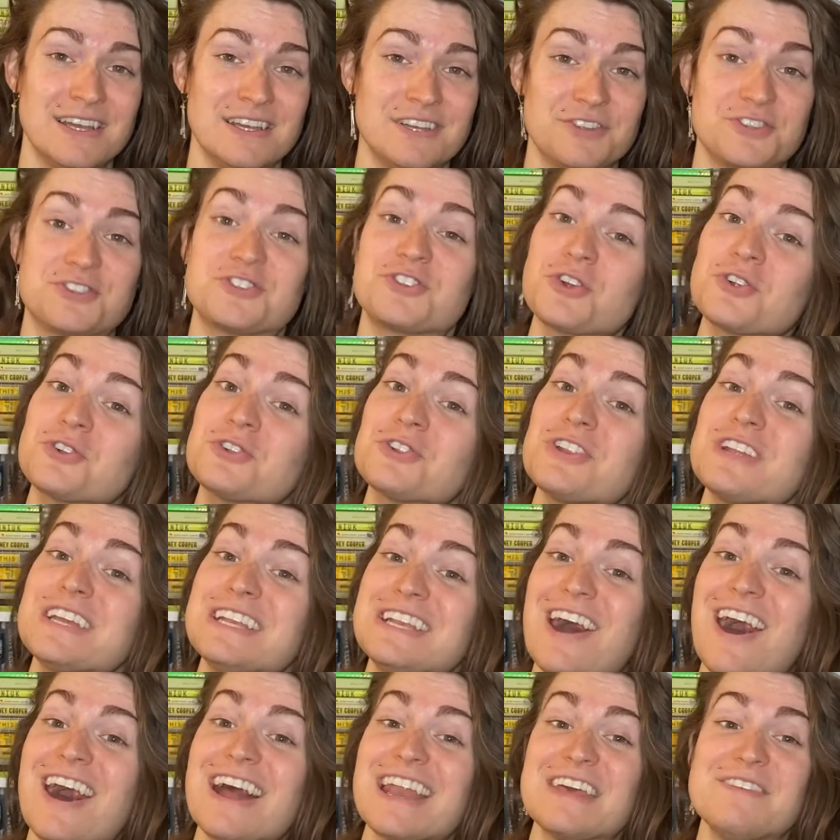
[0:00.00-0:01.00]
certainly
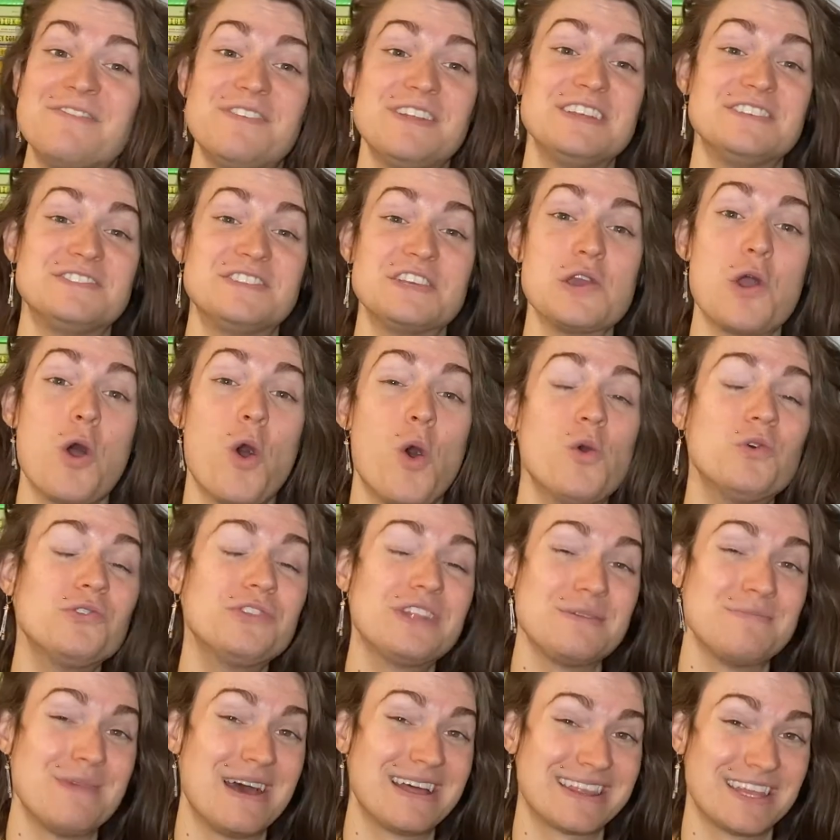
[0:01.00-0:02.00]
not if it is the
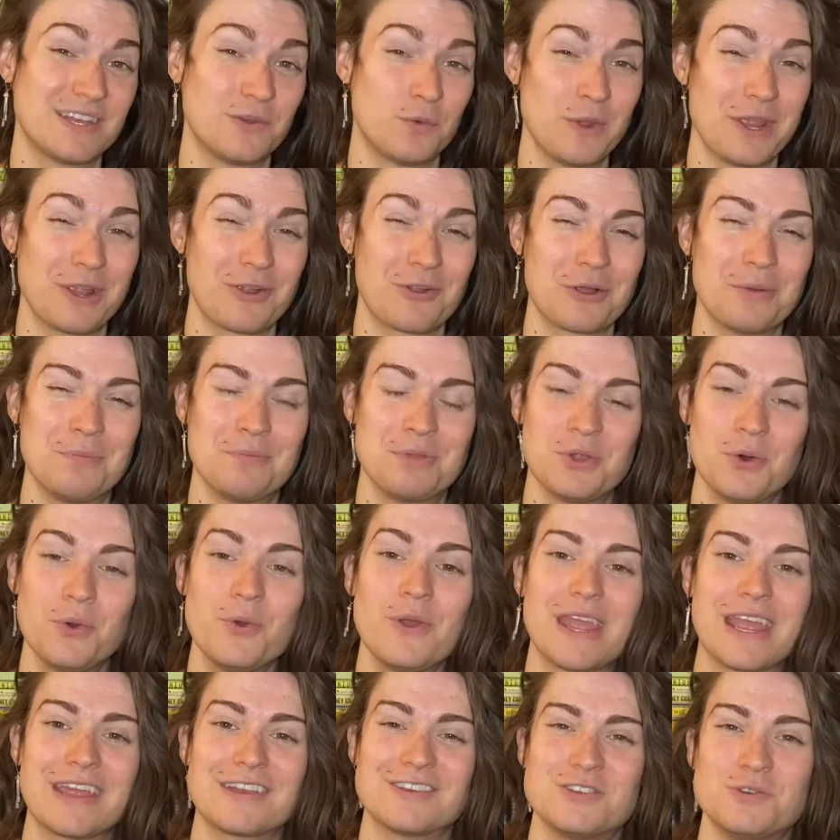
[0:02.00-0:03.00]
only method we are
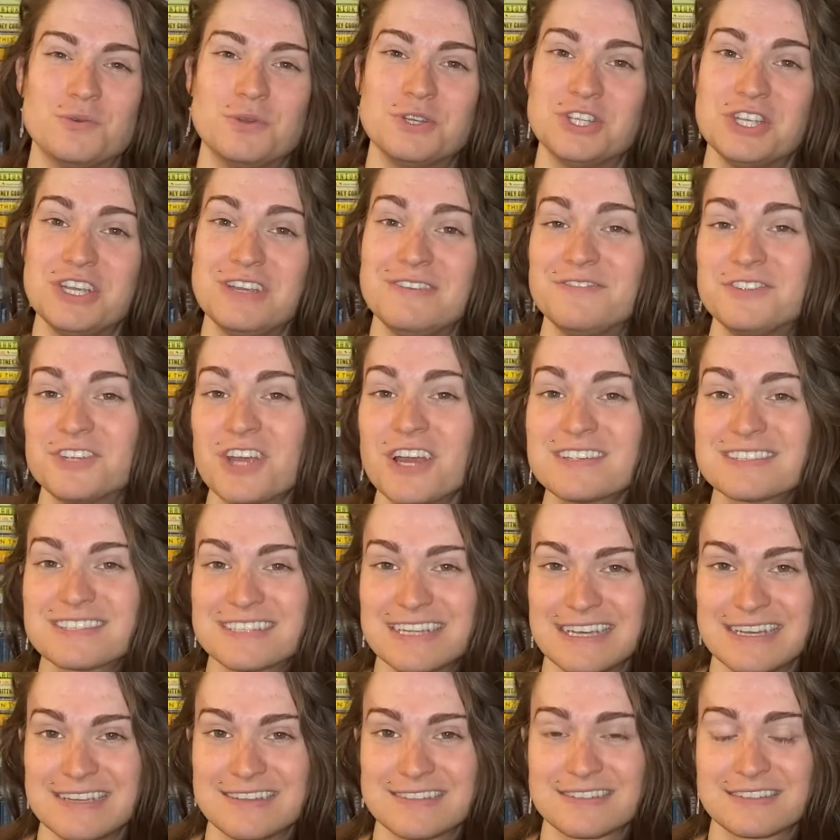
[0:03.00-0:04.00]
employing to achieve
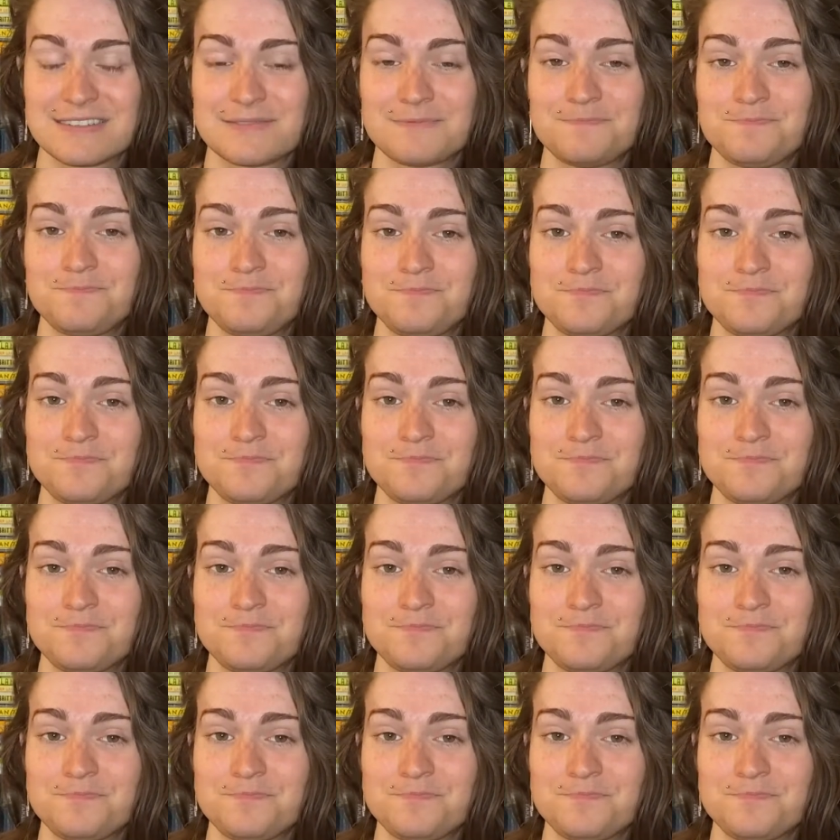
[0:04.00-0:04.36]
justice.